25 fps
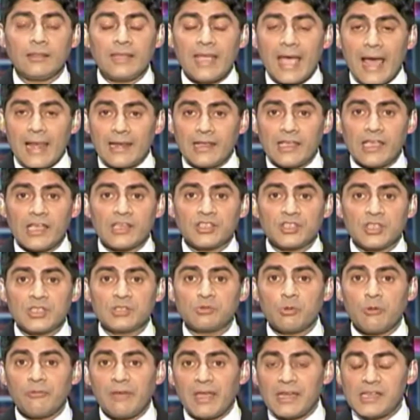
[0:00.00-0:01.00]
the
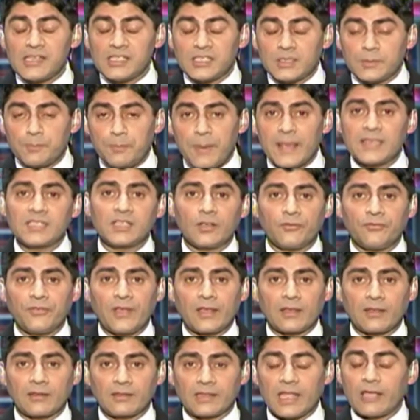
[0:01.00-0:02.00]
allegations were very
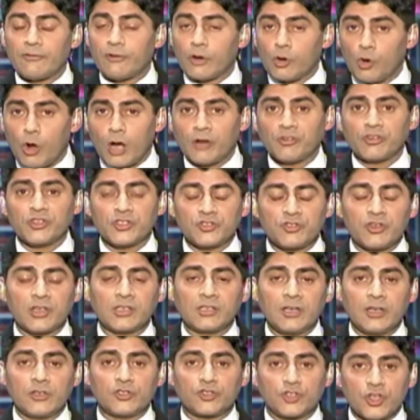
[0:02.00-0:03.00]
specific. They were not
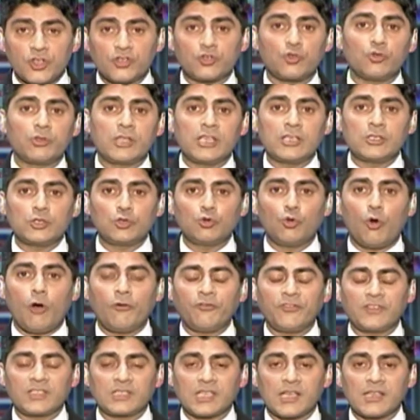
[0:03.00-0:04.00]
restricted just to these two
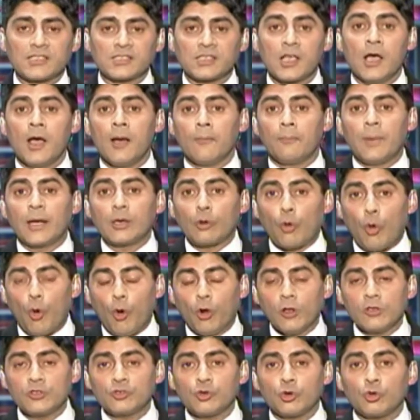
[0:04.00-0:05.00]
officers, but
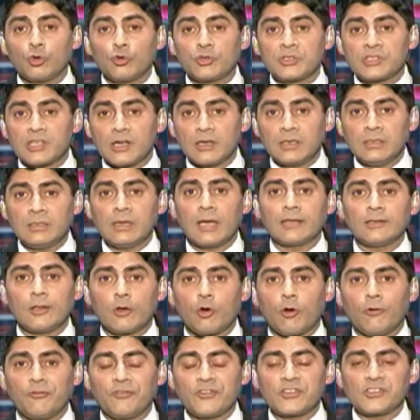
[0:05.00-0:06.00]
also to certain
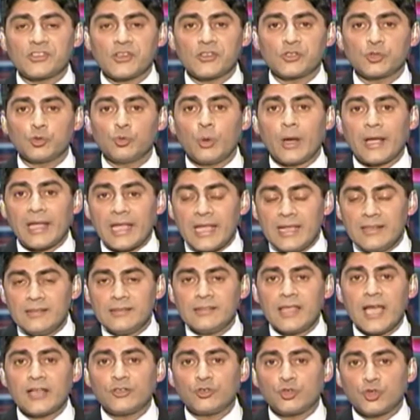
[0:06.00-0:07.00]
other officers who were
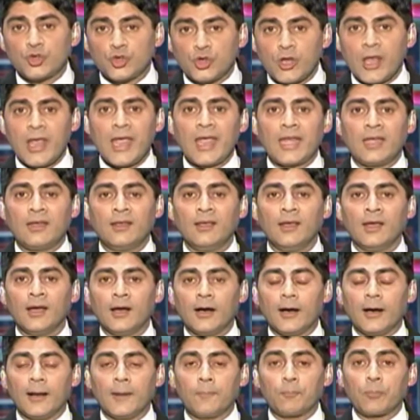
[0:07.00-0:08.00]
in that chain,
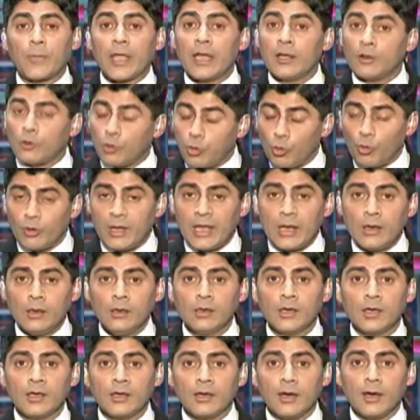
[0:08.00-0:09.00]
um,
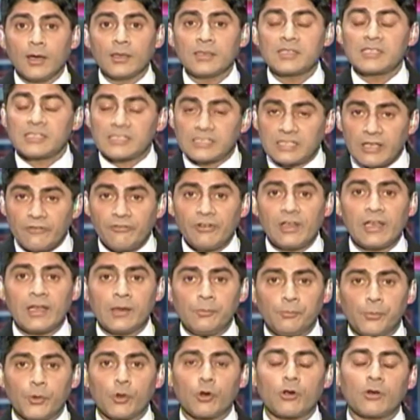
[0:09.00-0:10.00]
including uh,
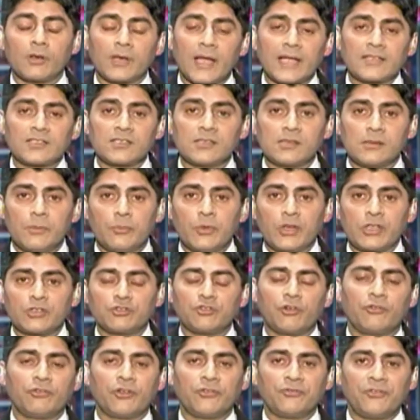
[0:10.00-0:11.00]
civilian bureaucrats in the
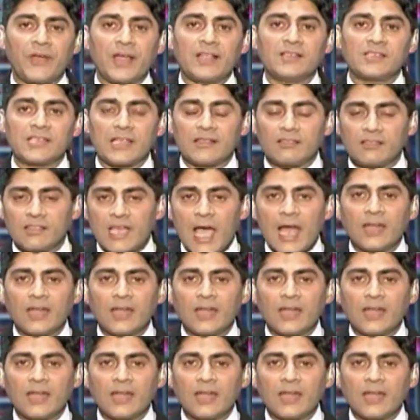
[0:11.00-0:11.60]
Ministry of Defense. And